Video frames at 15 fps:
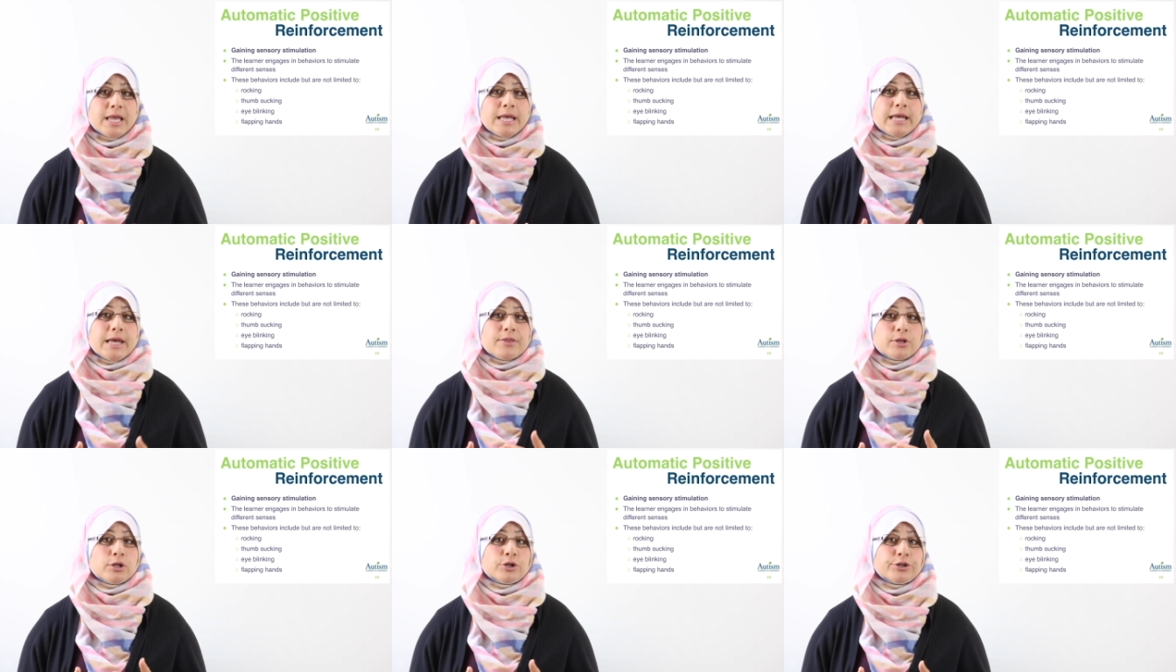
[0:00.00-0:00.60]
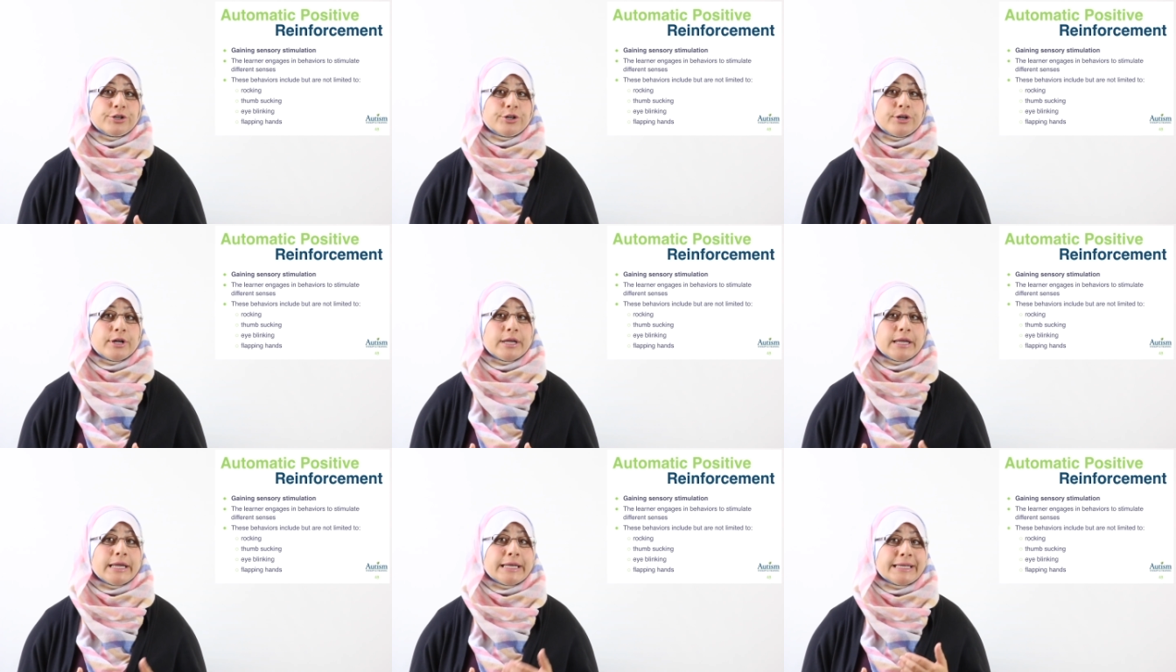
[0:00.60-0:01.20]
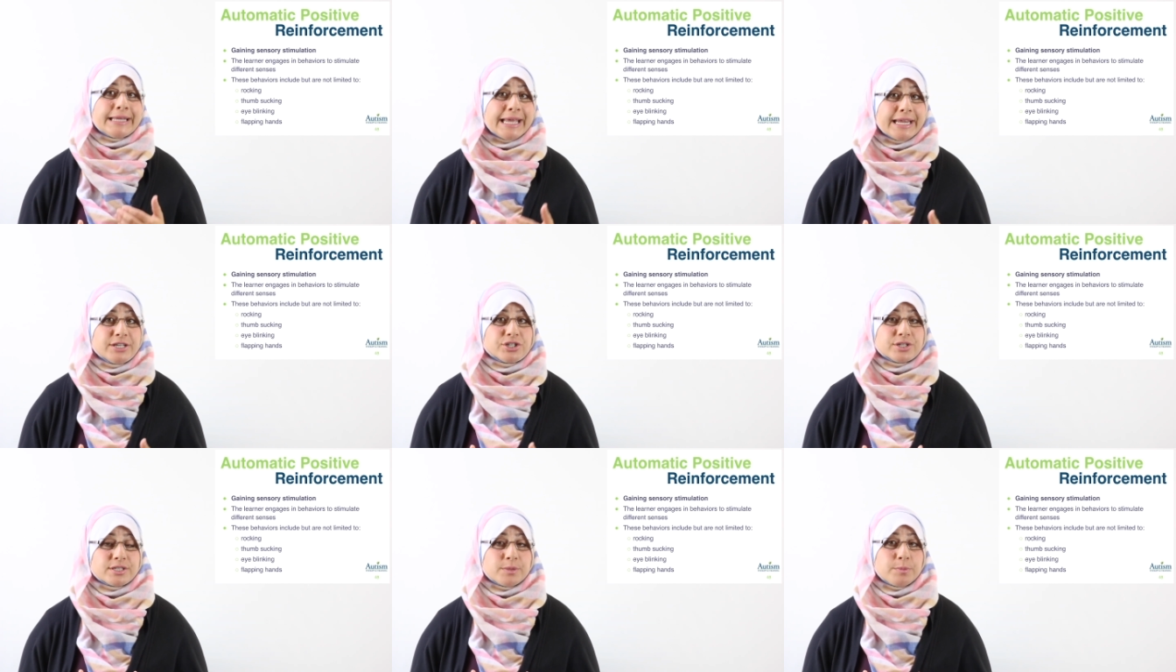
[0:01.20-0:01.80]
and the learner
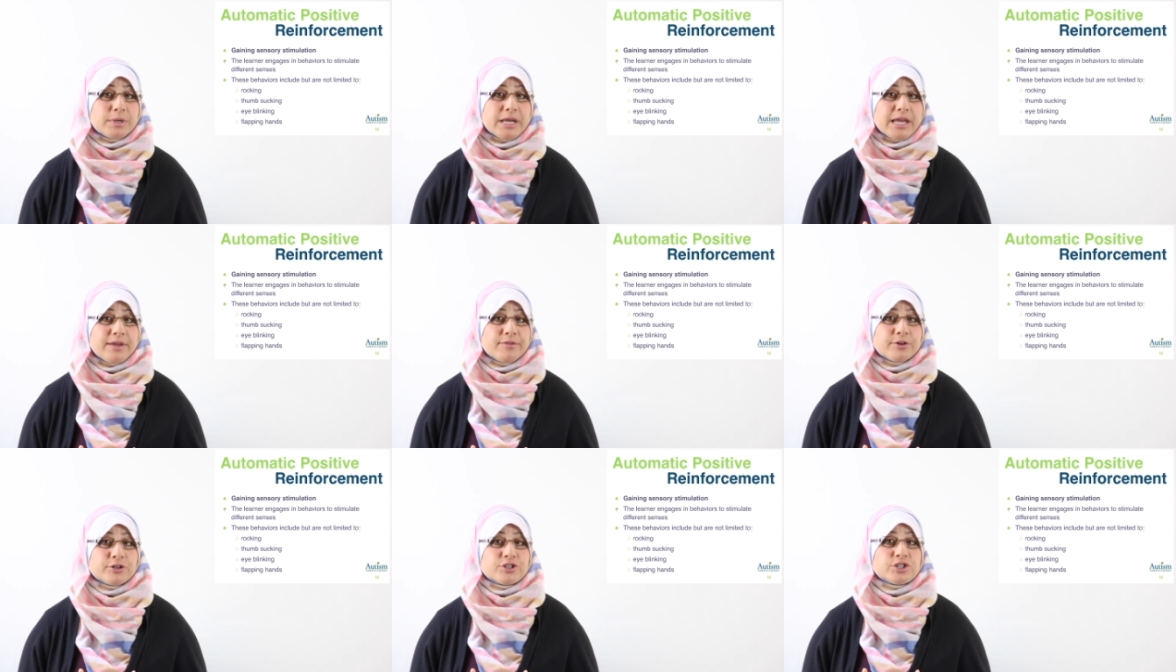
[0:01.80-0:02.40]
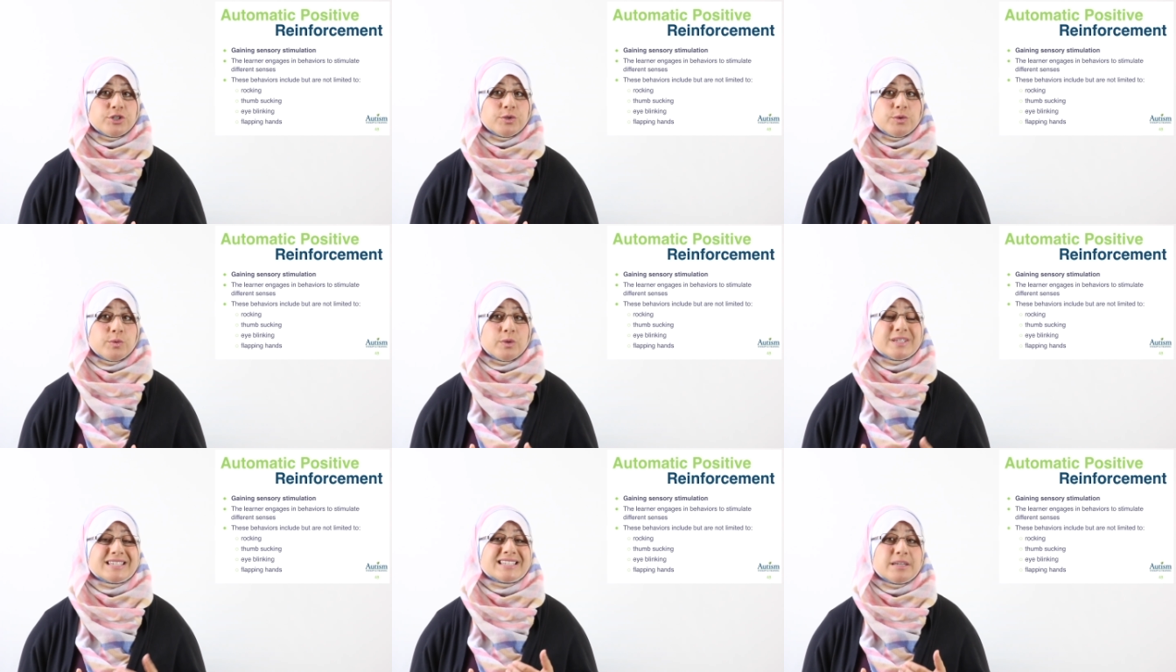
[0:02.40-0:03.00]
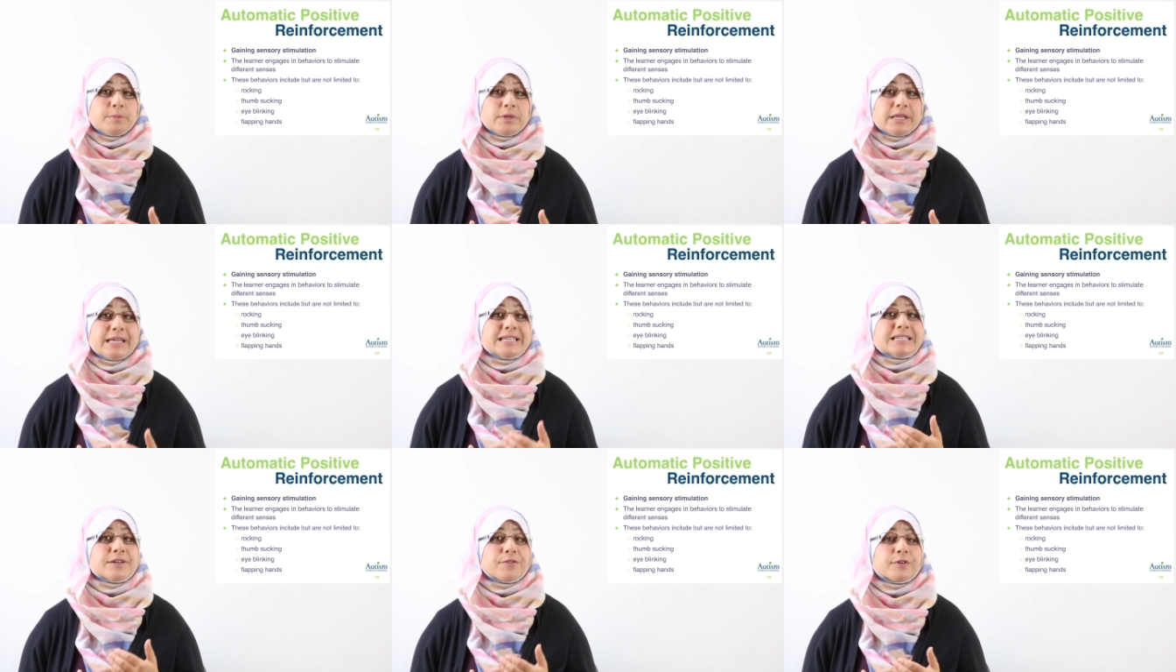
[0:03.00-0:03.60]
engages in behaviors to
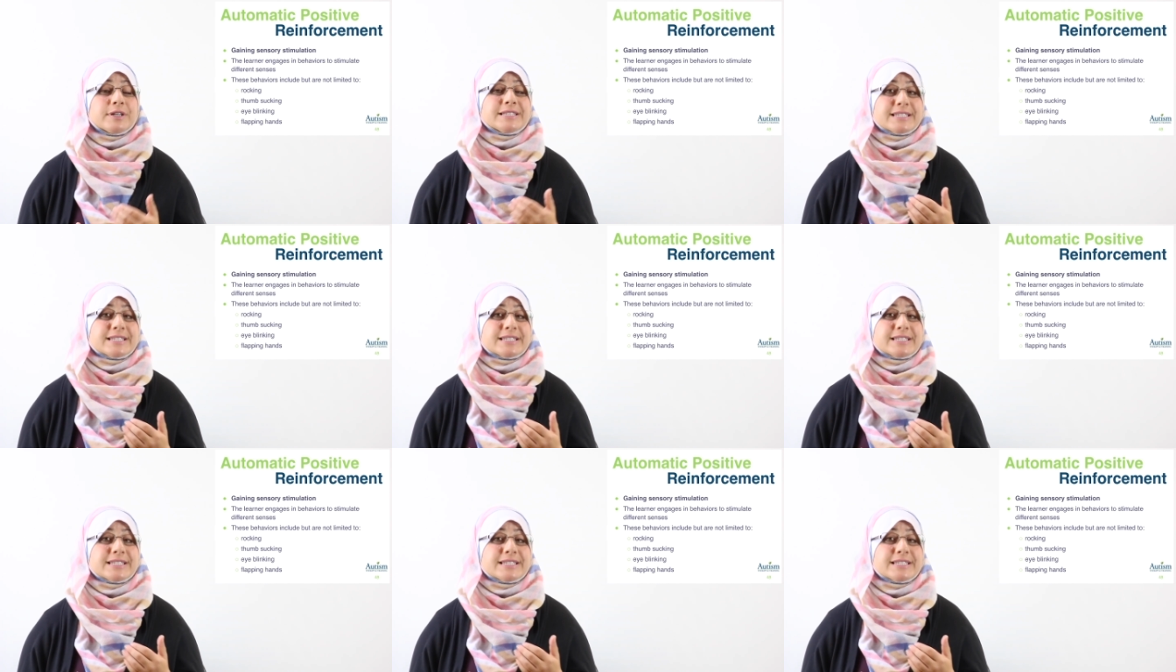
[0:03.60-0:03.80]
stimulate different